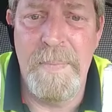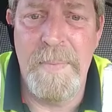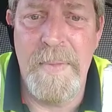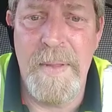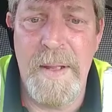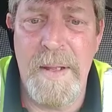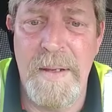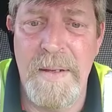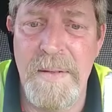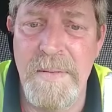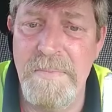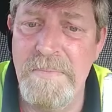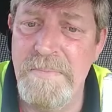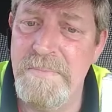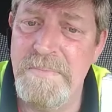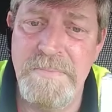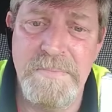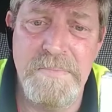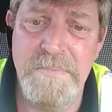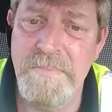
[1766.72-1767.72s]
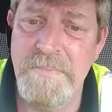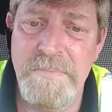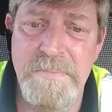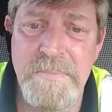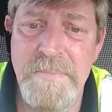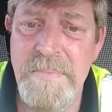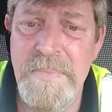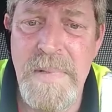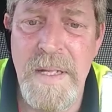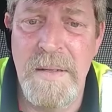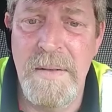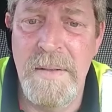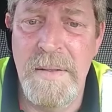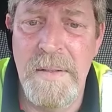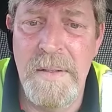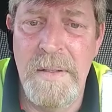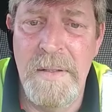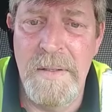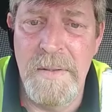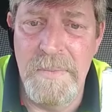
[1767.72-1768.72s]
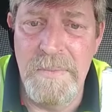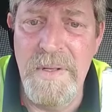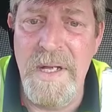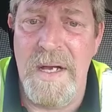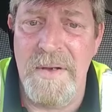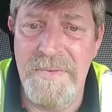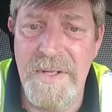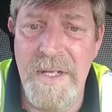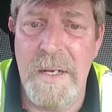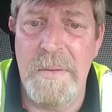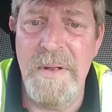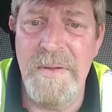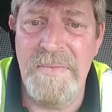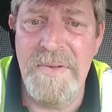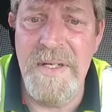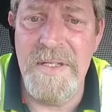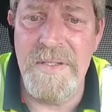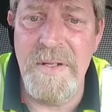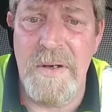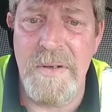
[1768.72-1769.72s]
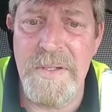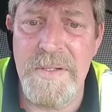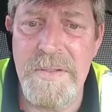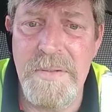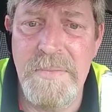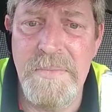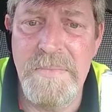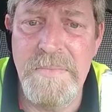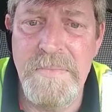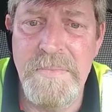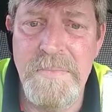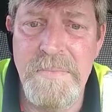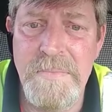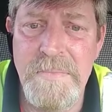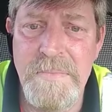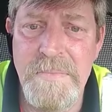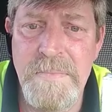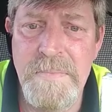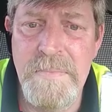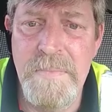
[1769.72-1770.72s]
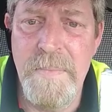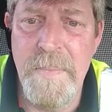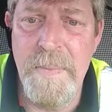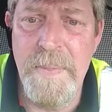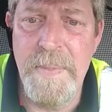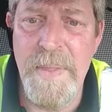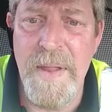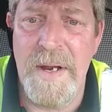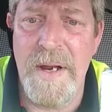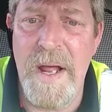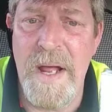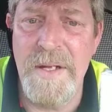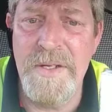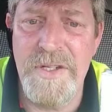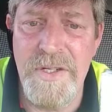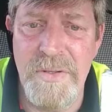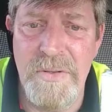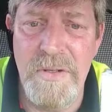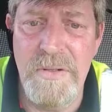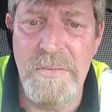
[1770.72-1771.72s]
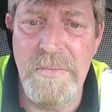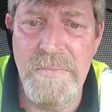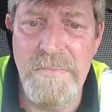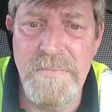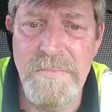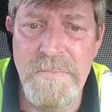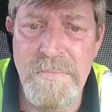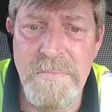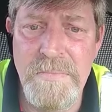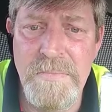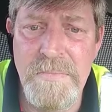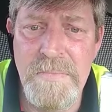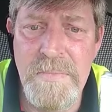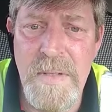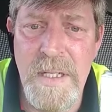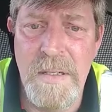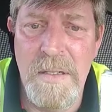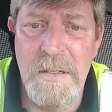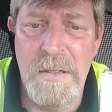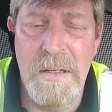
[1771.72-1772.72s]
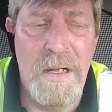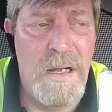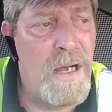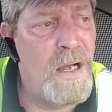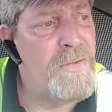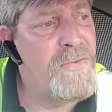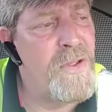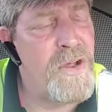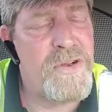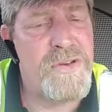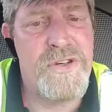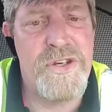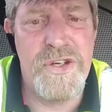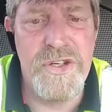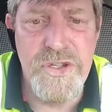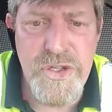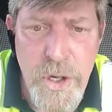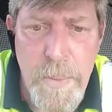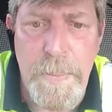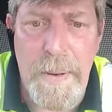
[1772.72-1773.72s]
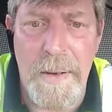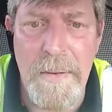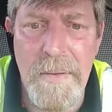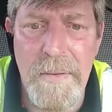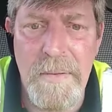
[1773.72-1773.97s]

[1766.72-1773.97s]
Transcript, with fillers: Um, we have to get away from these nutters. They're insular and they're stupid.